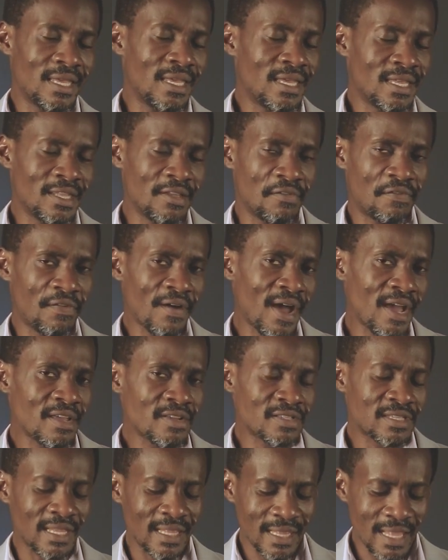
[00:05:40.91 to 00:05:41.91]
it
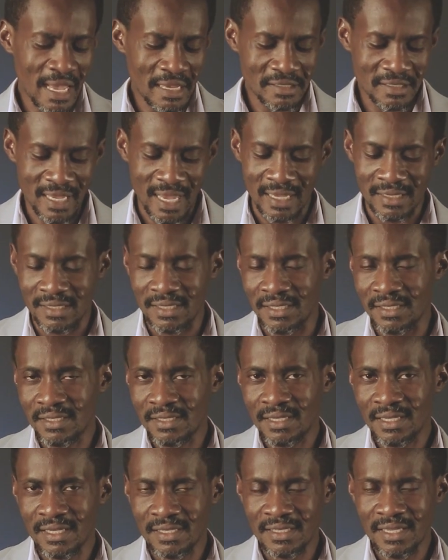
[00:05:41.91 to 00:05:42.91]
defines lust as
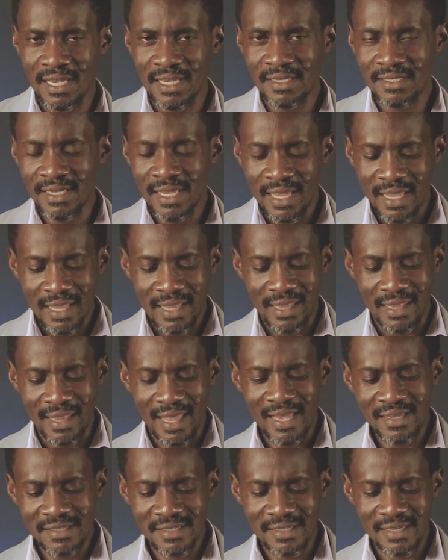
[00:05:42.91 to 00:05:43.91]
this. It says,
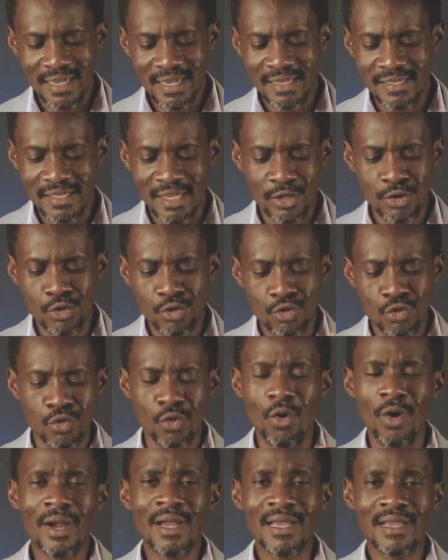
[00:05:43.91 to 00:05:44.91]
lust is a
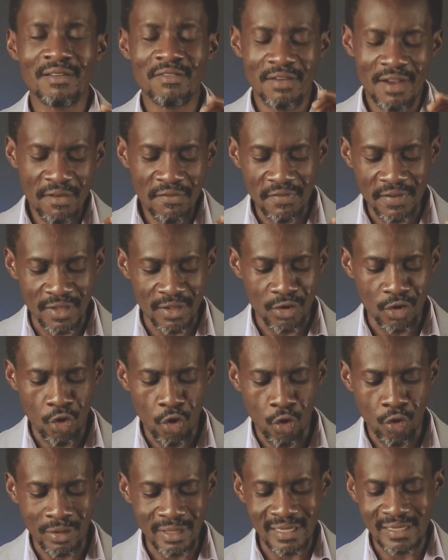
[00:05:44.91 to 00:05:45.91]
strong craving
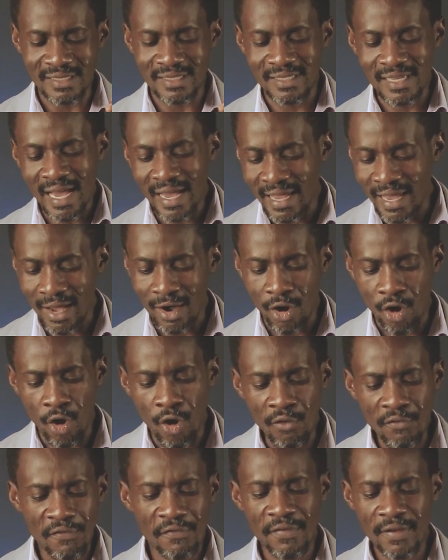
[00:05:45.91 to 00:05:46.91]
or desire,
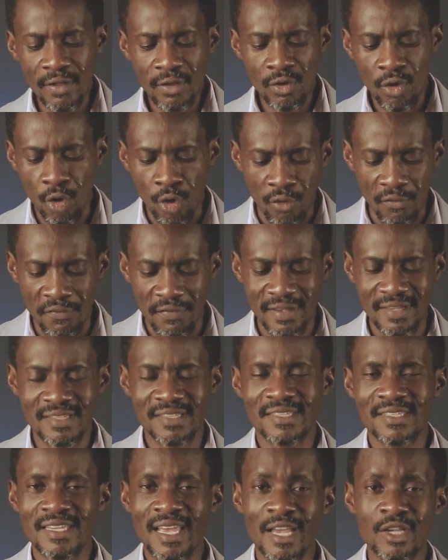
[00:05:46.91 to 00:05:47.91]
often of a
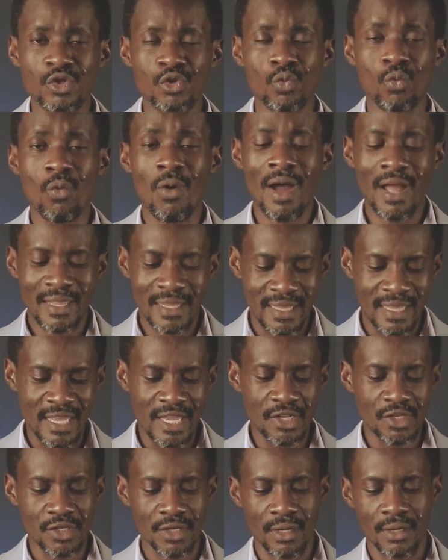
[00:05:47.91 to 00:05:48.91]
sexual
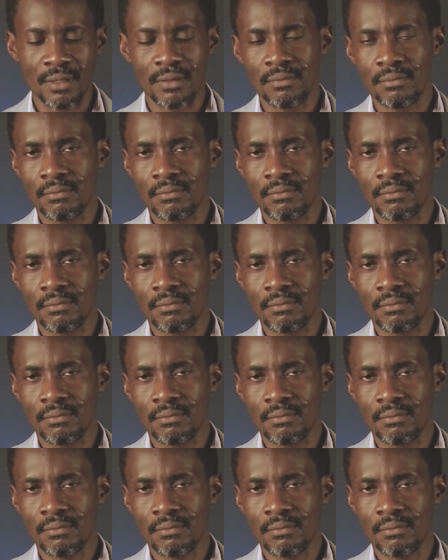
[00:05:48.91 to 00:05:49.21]
nature.